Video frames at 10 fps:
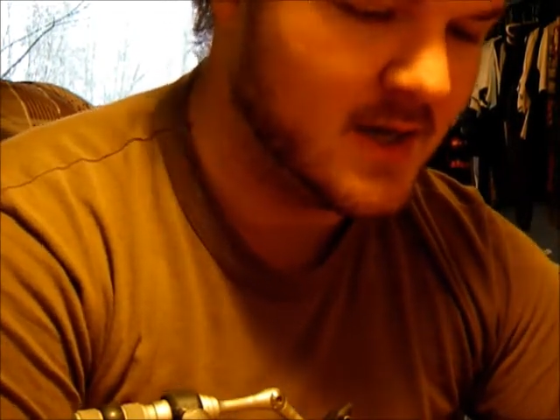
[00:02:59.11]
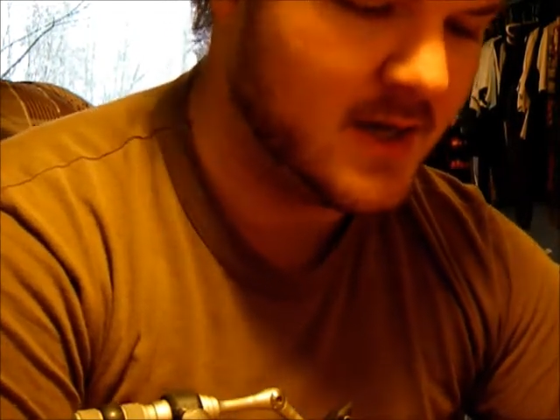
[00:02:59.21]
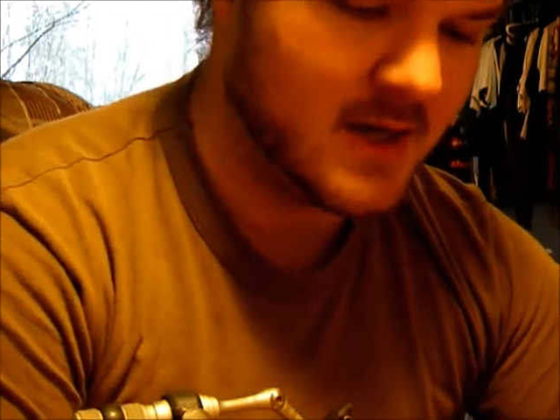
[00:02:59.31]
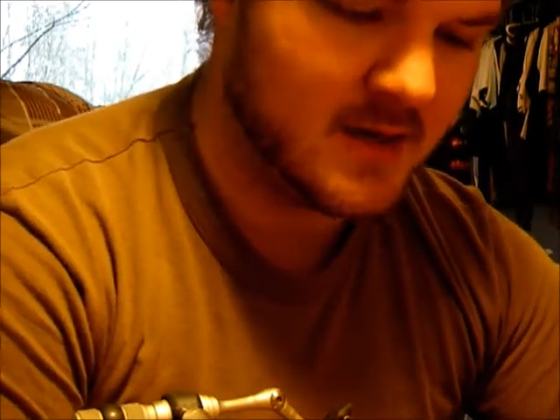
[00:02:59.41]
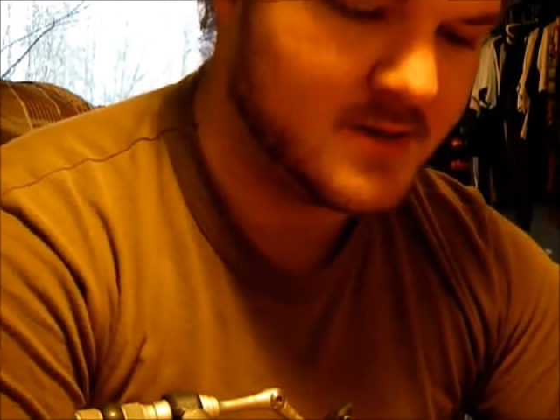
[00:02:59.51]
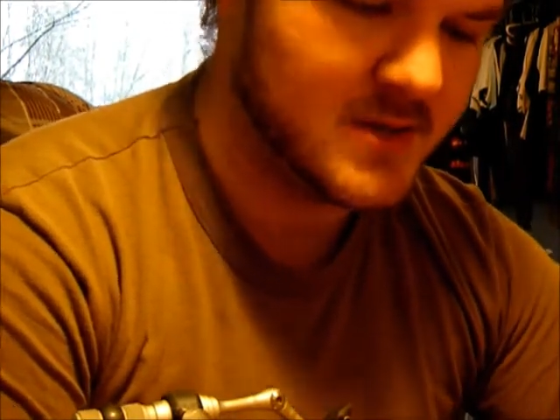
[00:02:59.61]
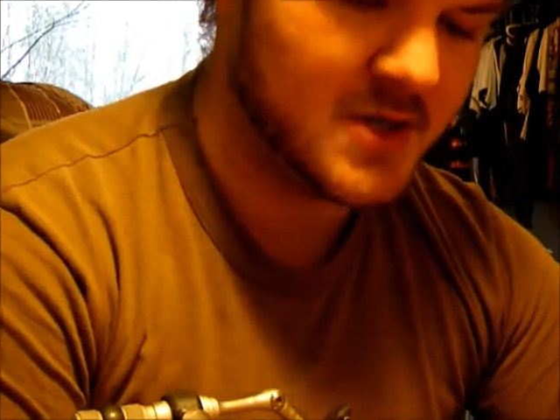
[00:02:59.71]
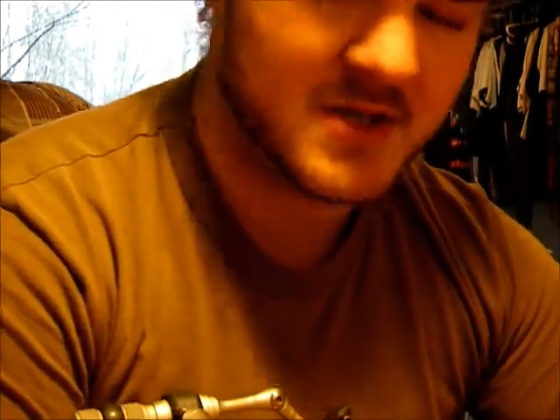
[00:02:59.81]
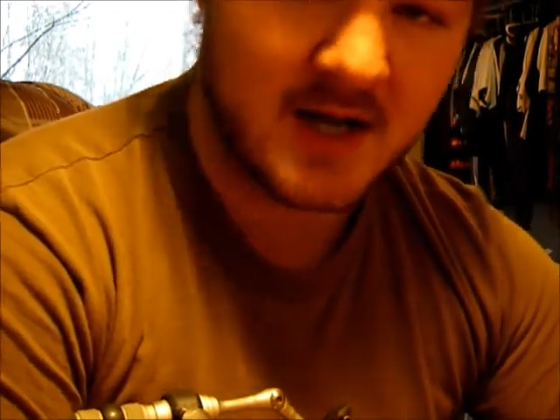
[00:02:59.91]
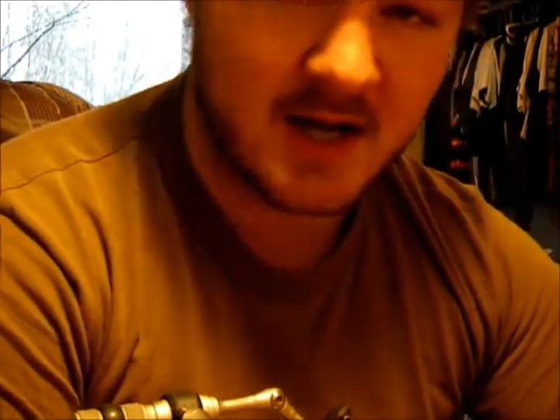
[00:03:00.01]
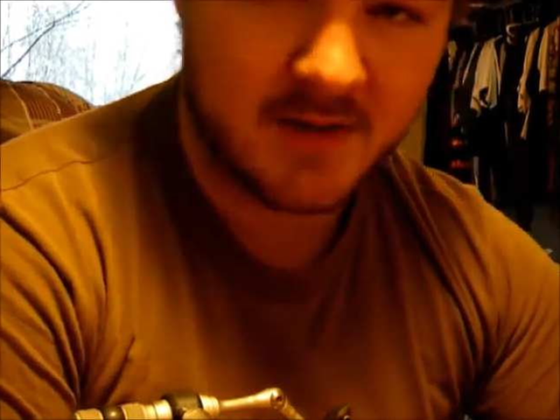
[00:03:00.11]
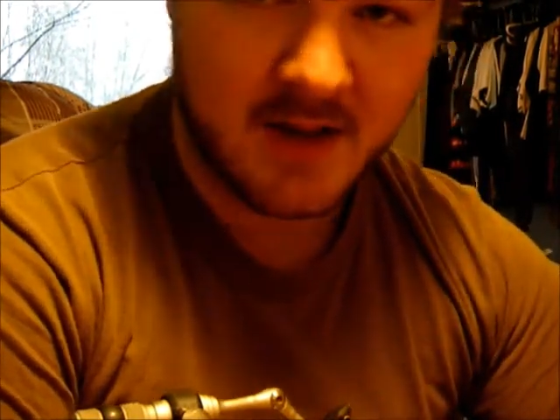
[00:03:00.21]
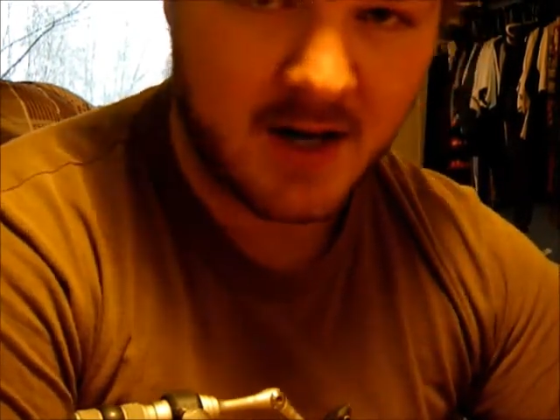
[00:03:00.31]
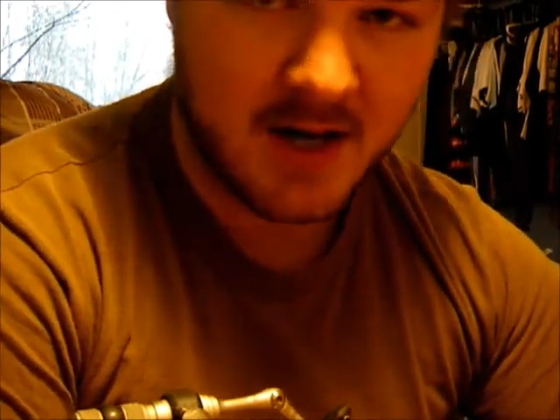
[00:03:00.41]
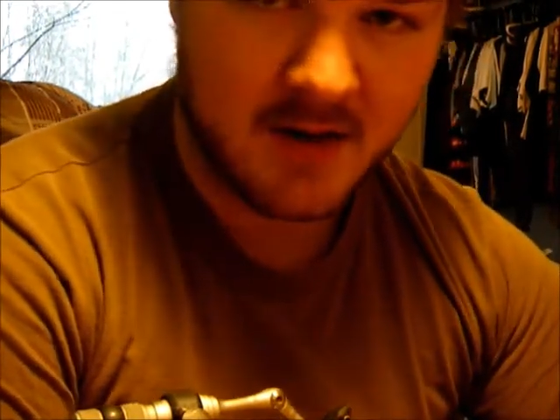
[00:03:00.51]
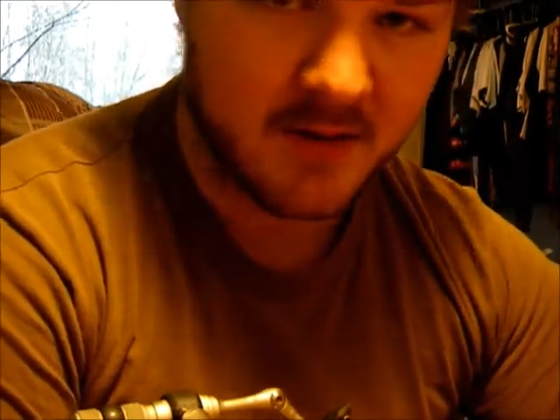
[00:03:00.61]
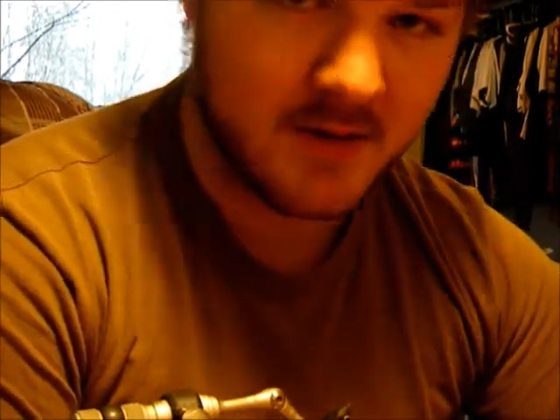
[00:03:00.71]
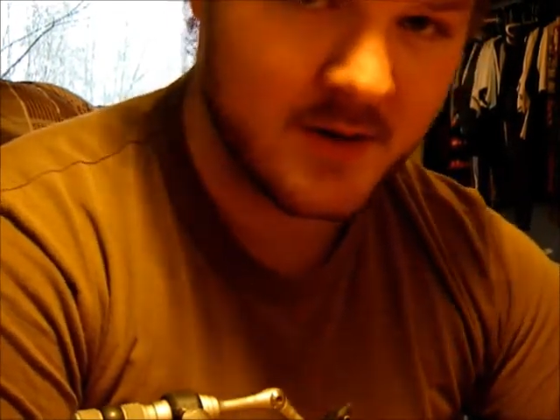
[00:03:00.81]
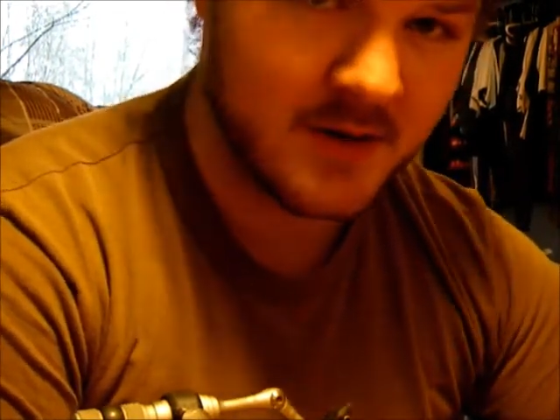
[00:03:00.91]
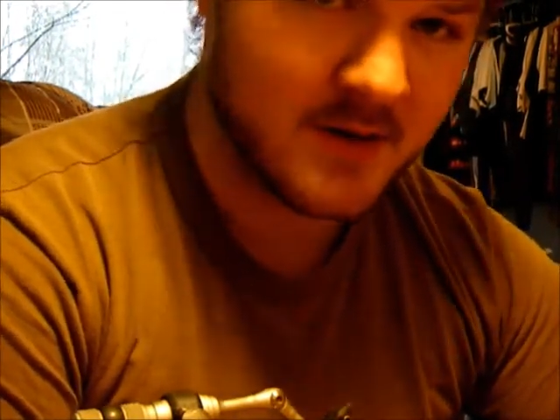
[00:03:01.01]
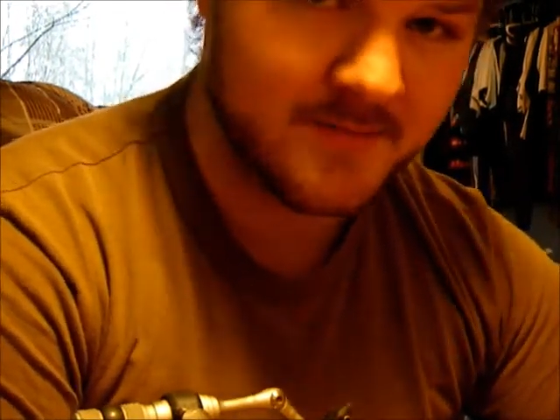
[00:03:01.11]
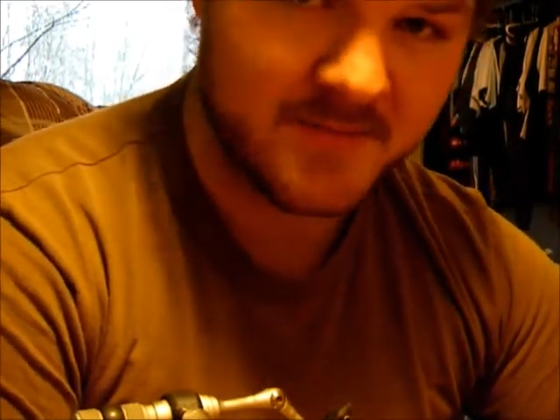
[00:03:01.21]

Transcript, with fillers: And I'll just tie the eye to the hook,